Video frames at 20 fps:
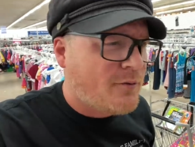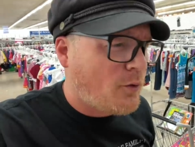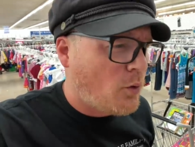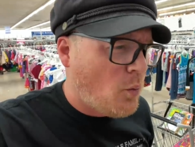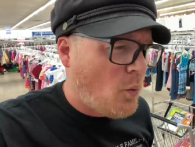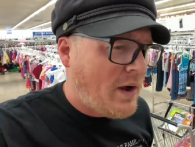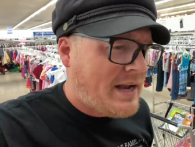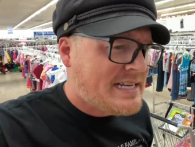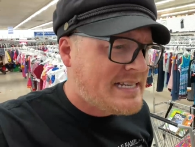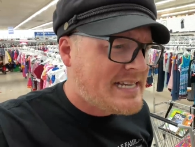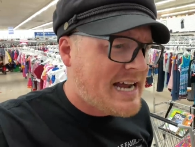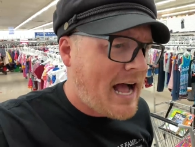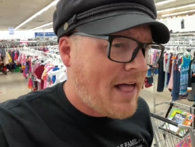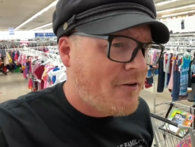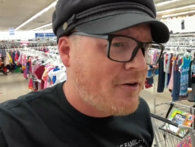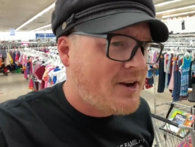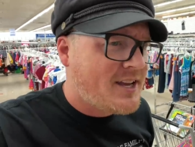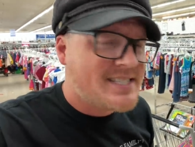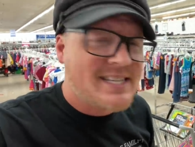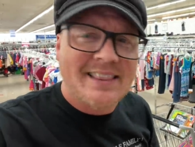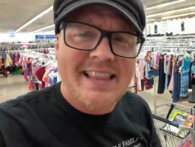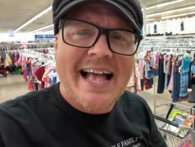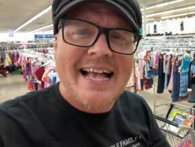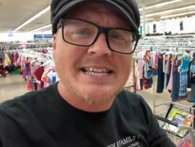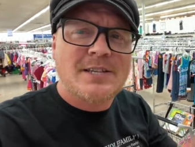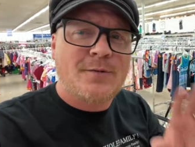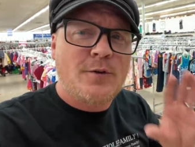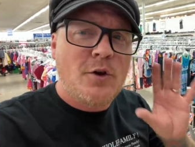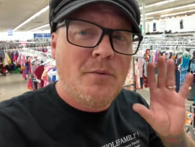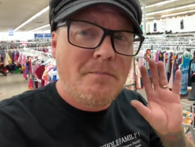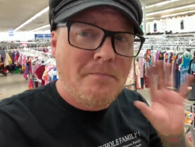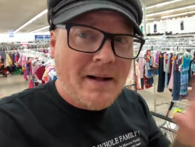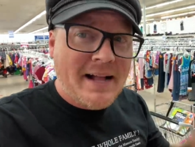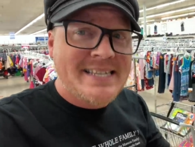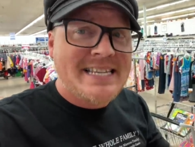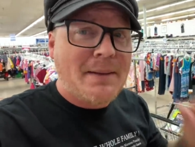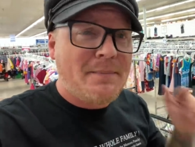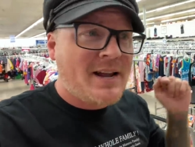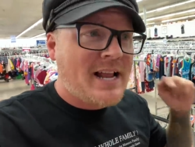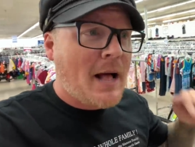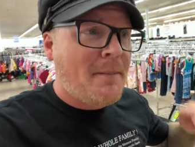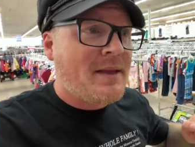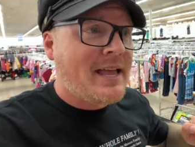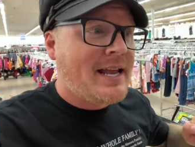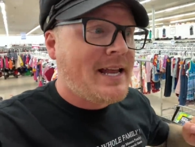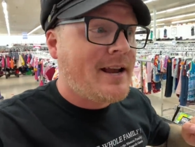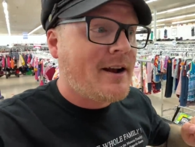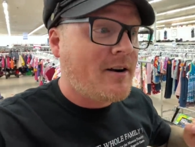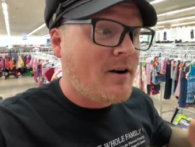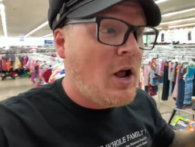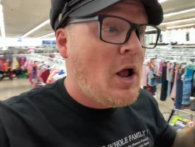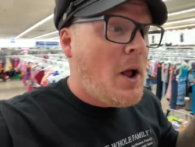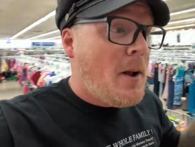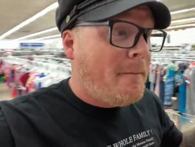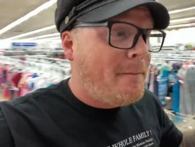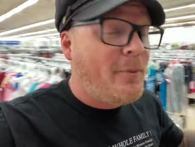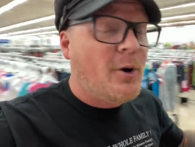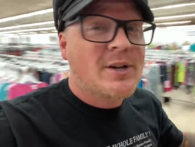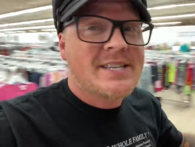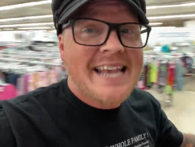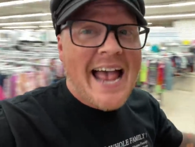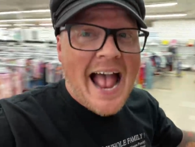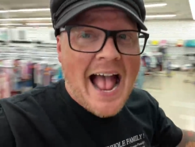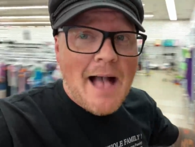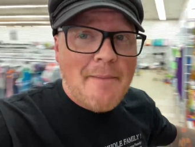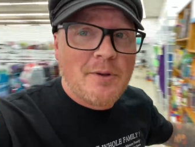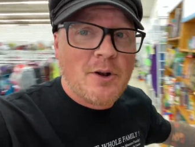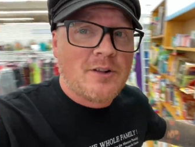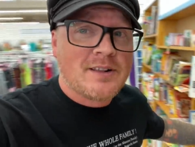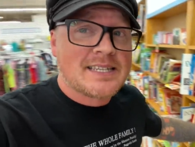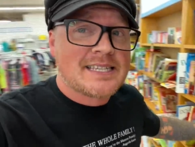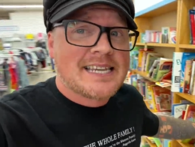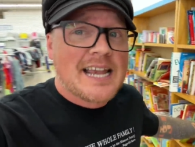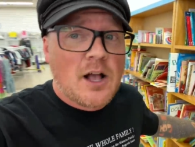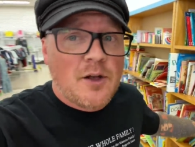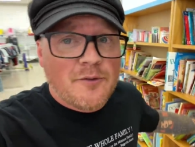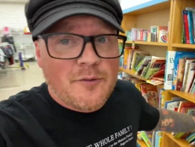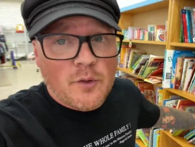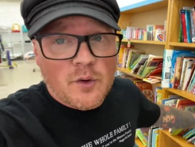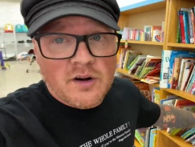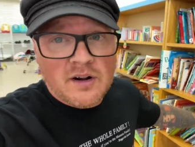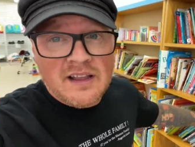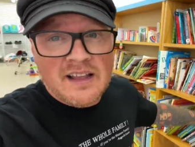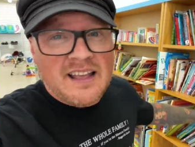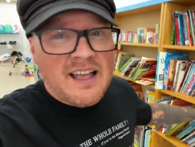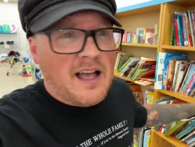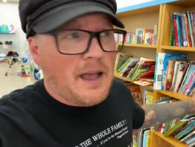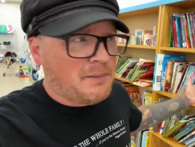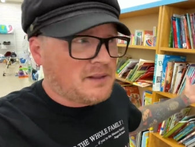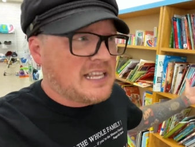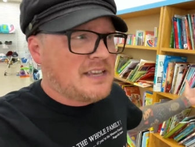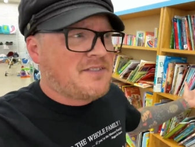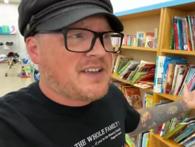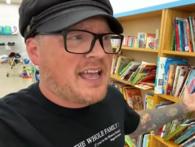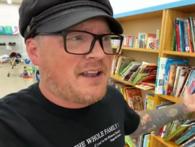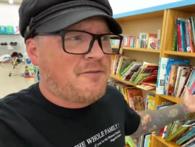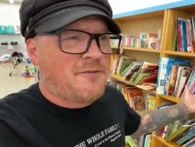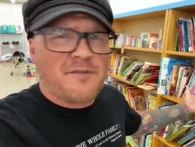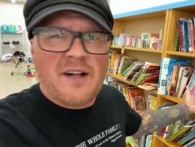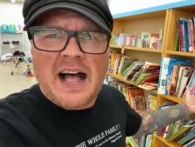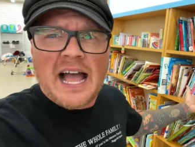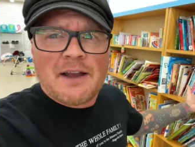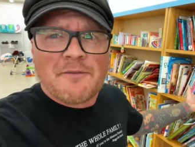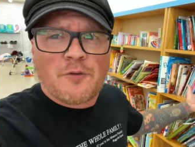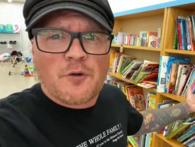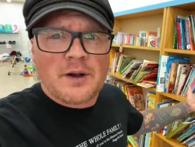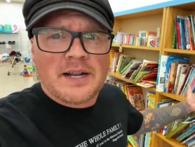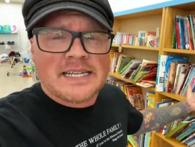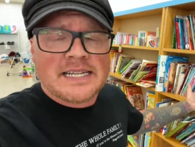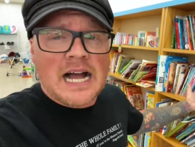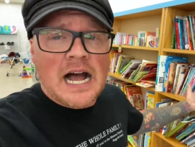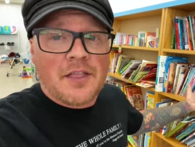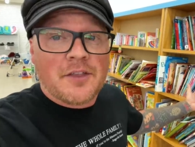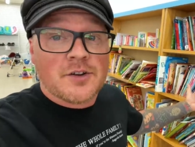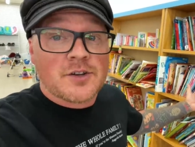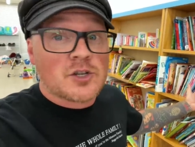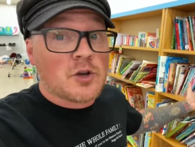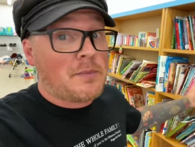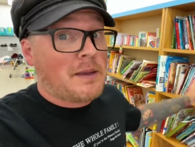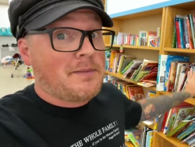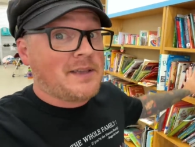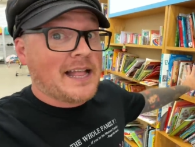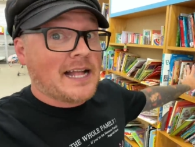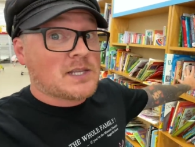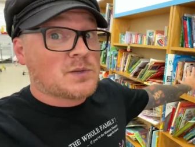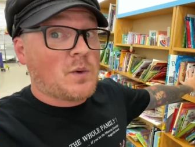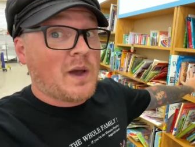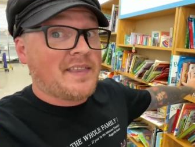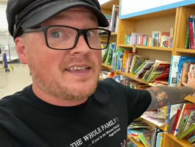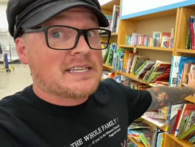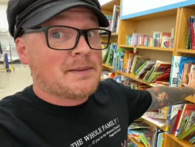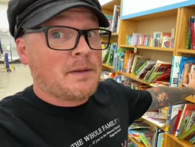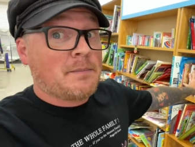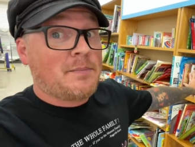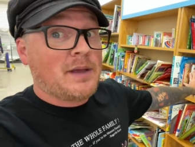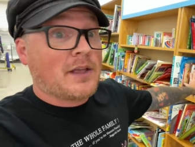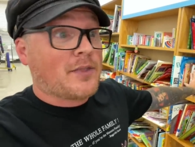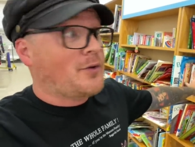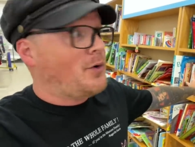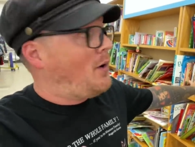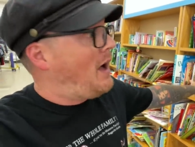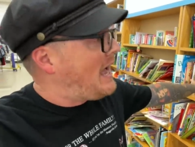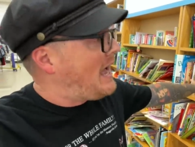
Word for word: $1, because the last few months I've been coming in here, books have it on sale for, I believe, again, 5 for $1. So maybe that's why these have been picked through.